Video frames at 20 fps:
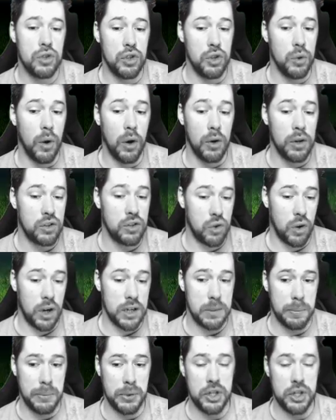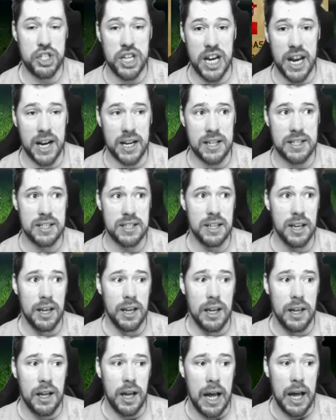you only try to project
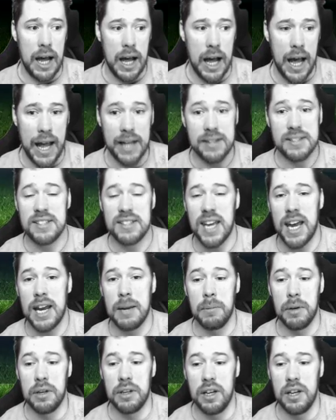entertainment